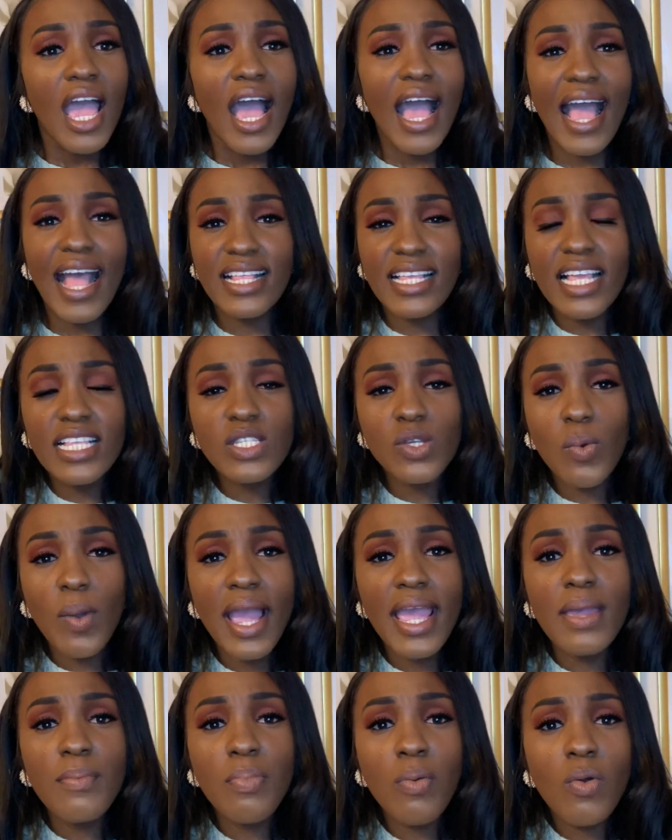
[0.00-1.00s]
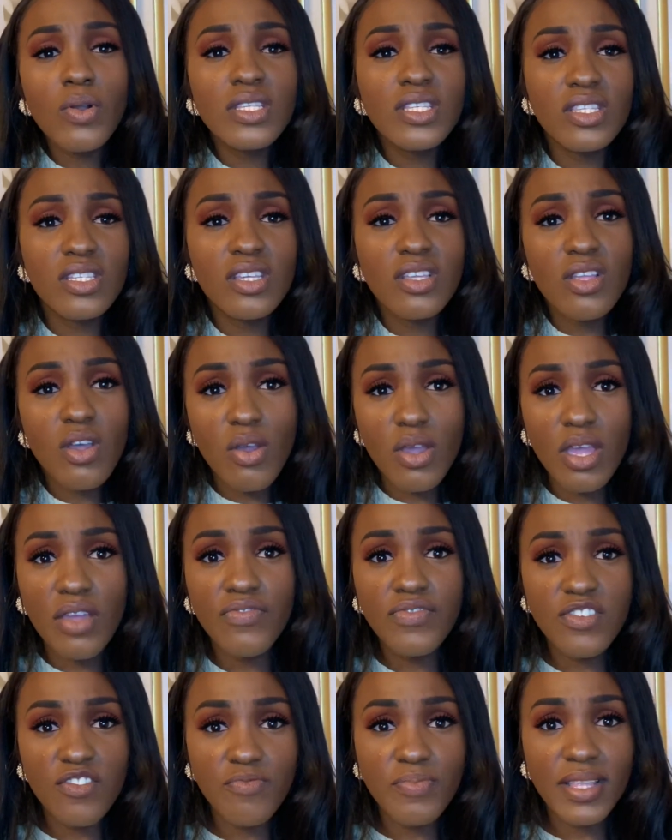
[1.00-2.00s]
And it's quite important to know
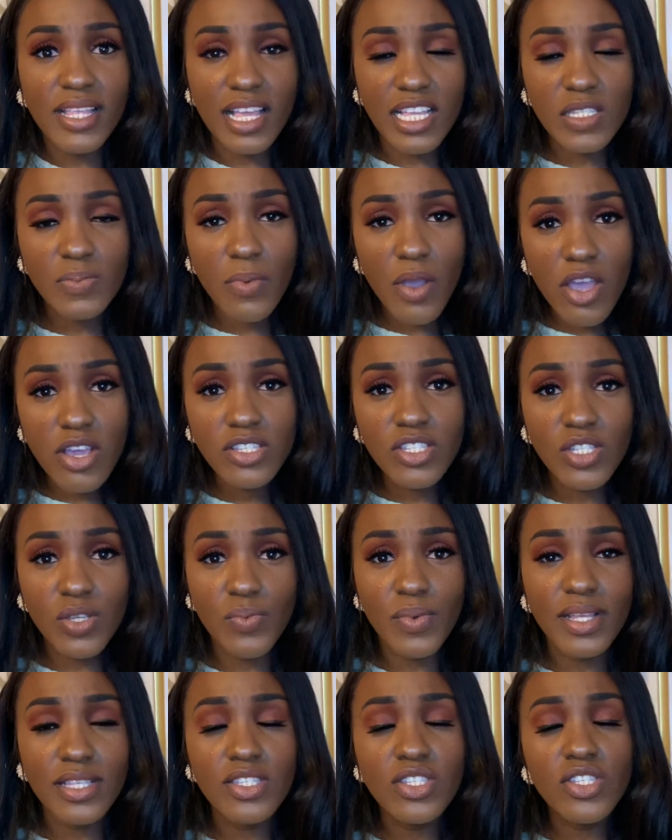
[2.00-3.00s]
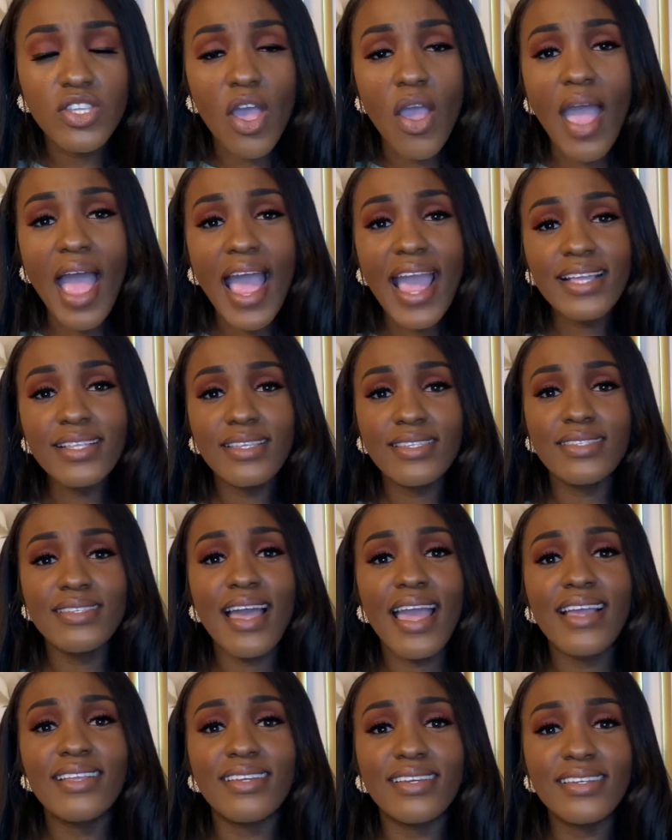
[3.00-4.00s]
if you've been exposed to it. So I
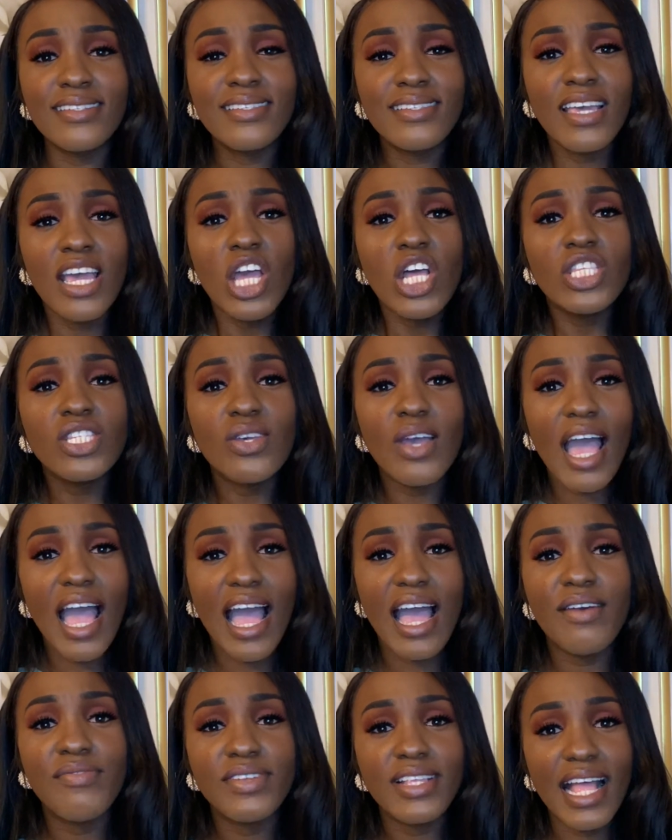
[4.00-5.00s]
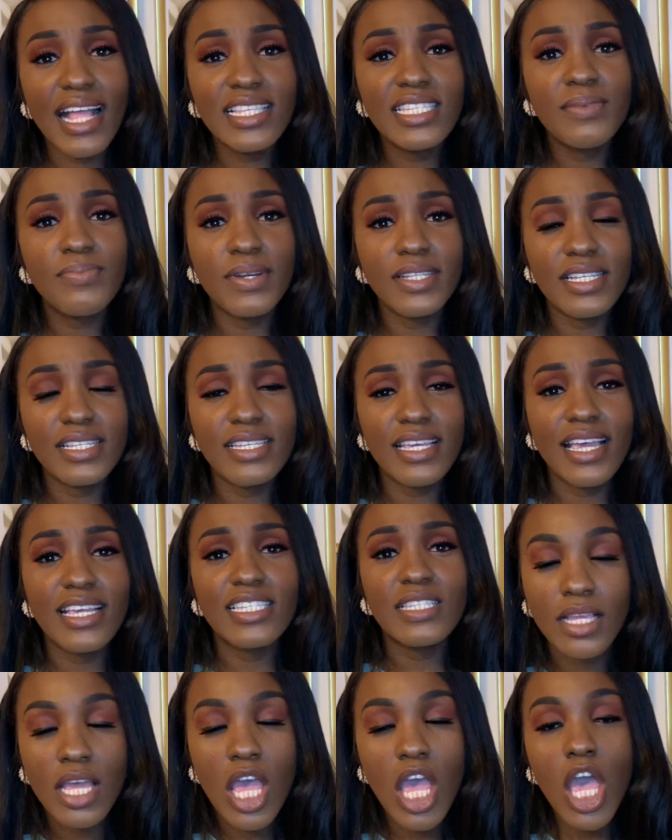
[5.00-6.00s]
decided to have an antibody
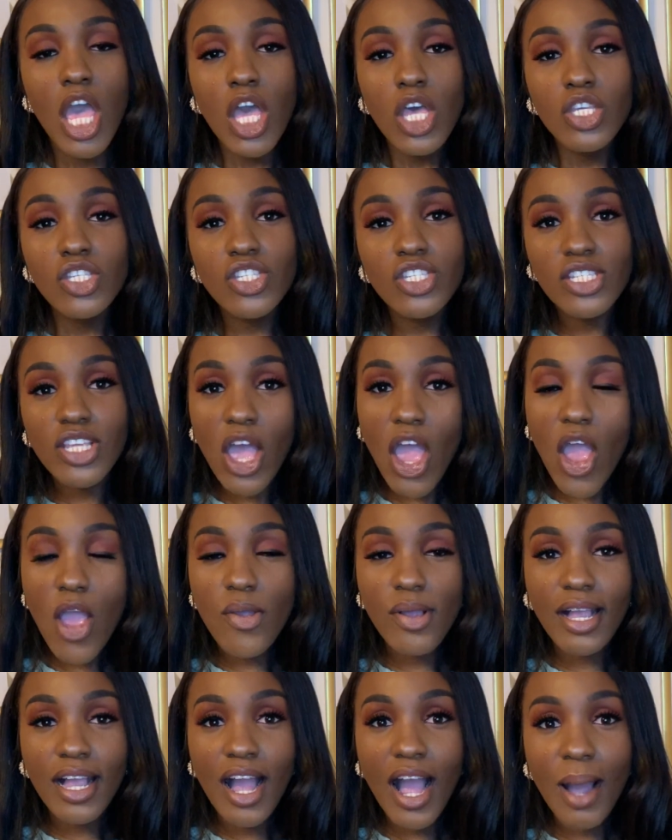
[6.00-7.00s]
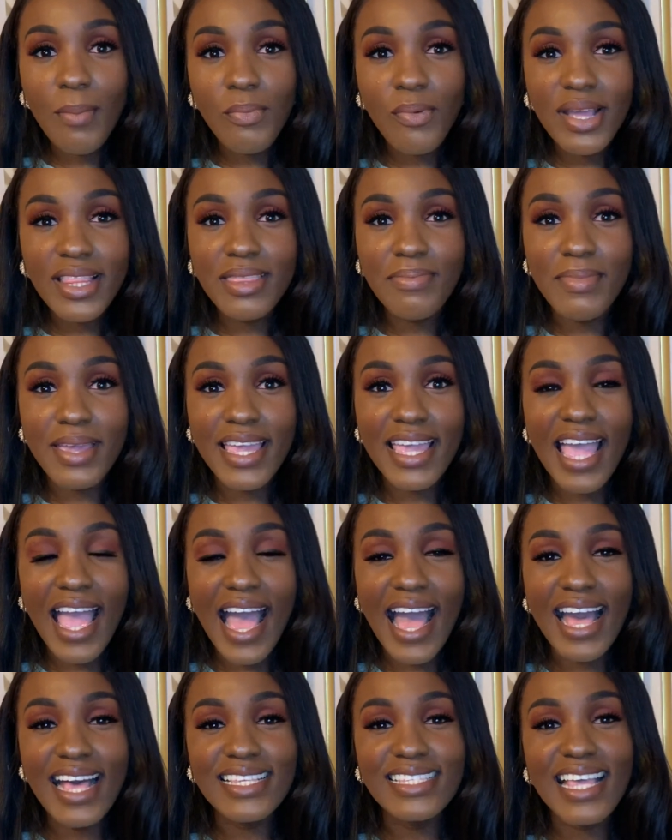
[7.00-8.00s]
test. So come with me
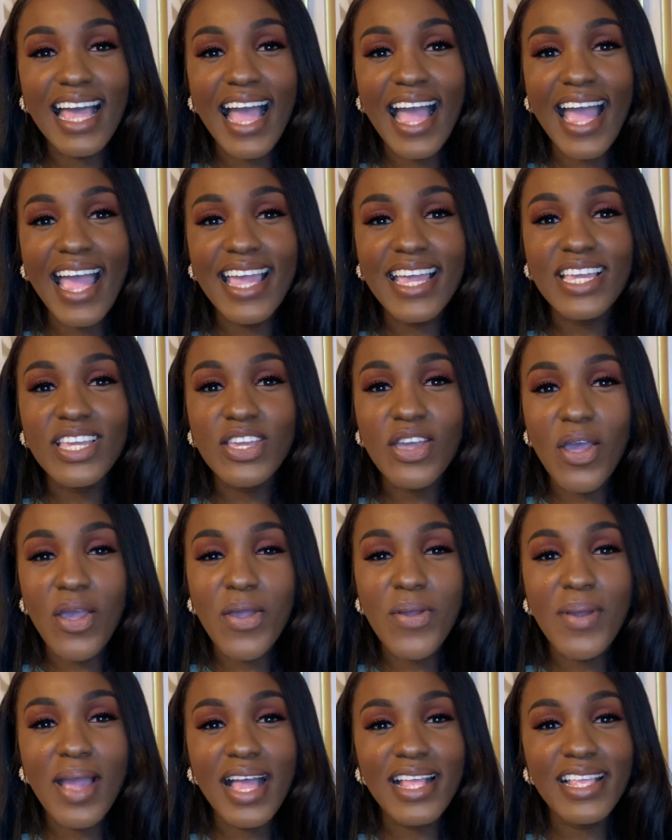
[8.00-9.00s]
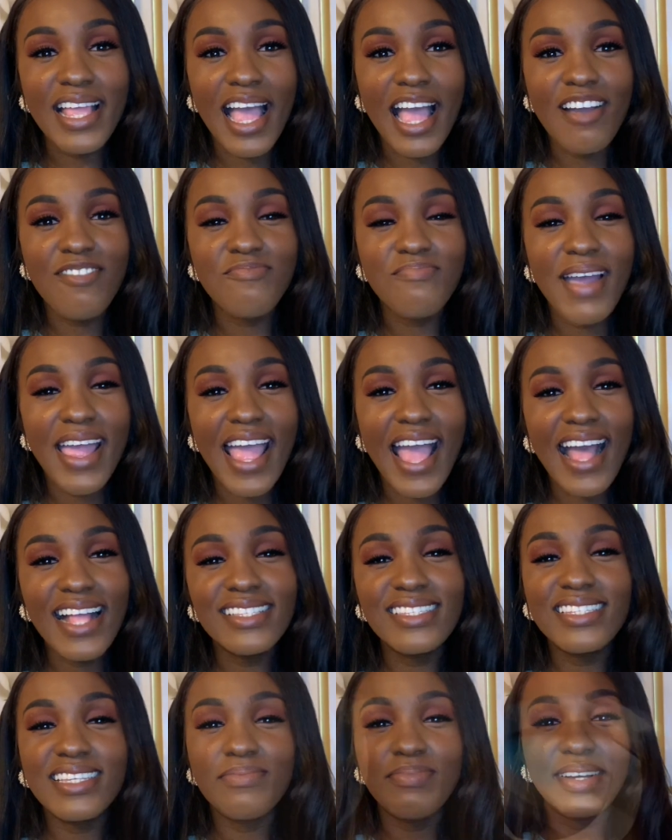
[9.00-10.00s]
as I go and have my
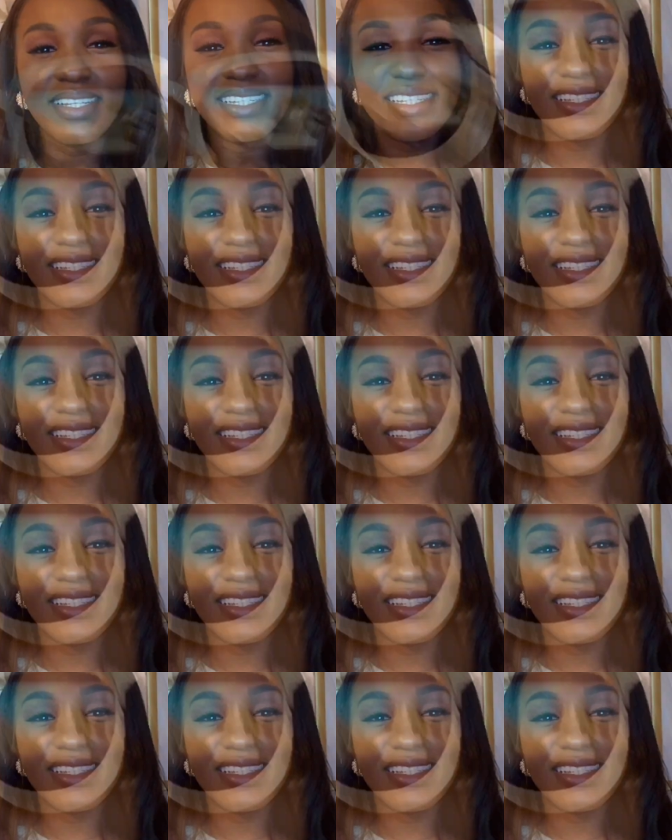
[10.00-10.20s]
antibody